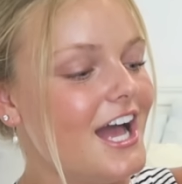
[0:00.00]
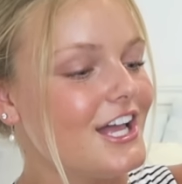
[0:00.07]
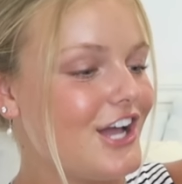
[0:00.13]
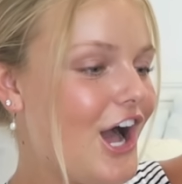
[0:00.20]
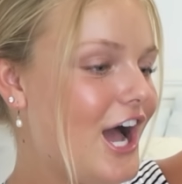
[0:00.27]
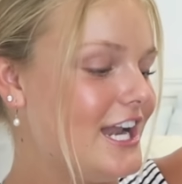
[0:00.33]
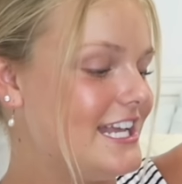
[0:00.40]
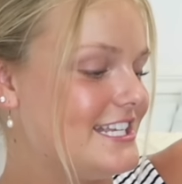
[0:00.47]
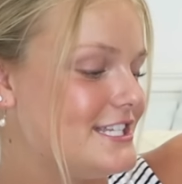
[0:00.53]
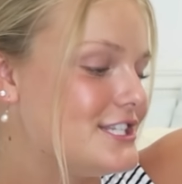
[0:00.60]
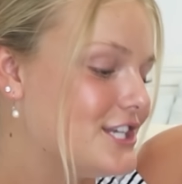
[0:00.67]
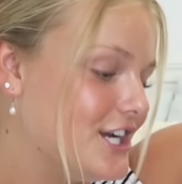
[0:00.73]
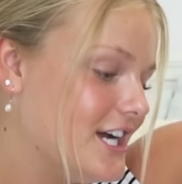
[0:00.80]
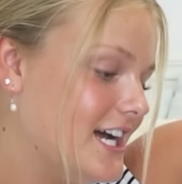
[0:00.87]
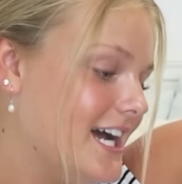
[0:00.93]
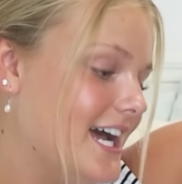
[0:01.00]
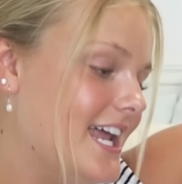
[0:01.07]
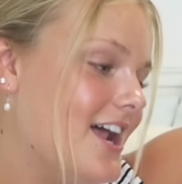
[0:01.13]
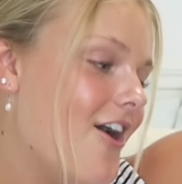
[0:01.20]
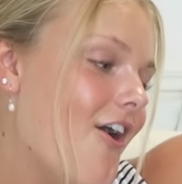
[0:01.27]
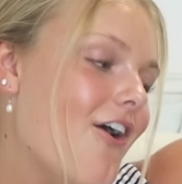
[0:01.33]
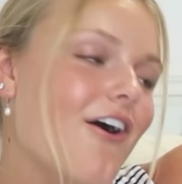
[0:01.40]
God is
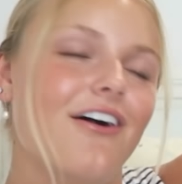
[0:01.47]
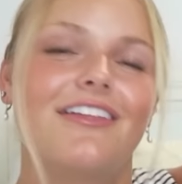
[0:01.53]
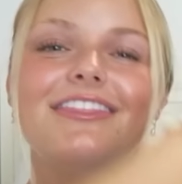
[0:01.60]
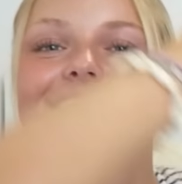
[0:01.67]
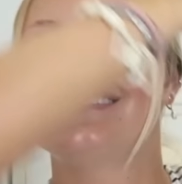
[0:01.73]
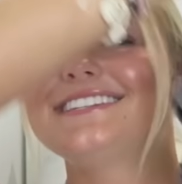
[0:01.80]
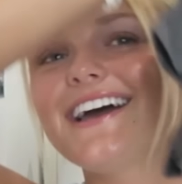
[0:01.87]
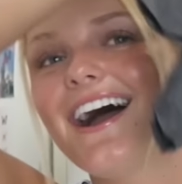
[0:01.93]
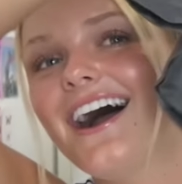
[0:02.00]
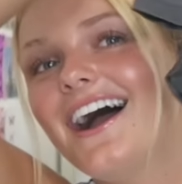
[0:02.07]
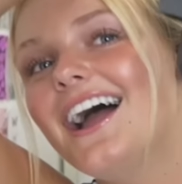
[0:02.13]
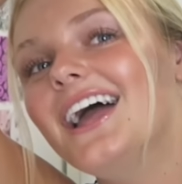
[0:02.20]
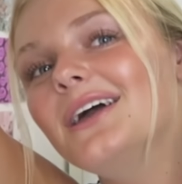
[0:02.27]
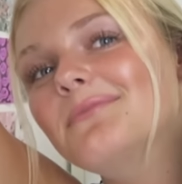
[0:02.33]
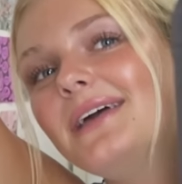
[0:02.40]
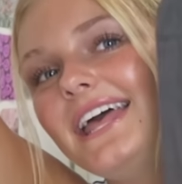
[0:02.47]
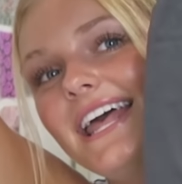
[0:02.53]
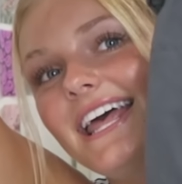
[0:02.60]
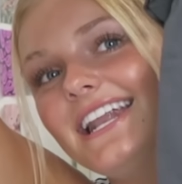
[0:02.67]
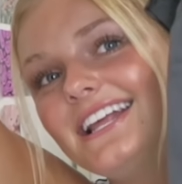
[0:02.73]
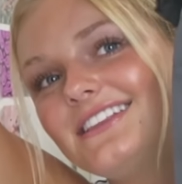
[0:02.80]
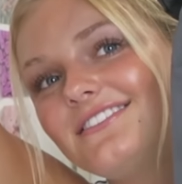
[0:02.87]
good all the time,
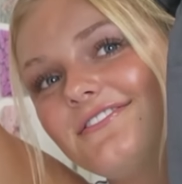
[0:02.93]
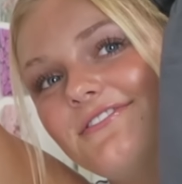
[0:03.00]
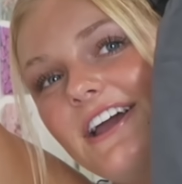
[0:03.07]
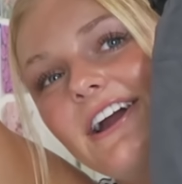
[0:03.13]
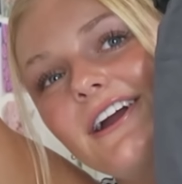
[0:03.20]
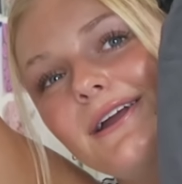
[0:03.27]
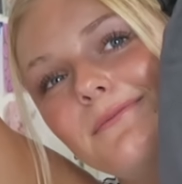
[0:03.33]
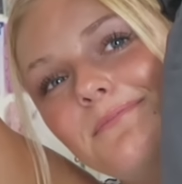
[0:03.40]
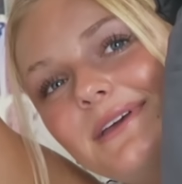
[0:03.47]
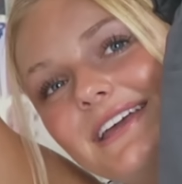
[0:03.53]
and it's very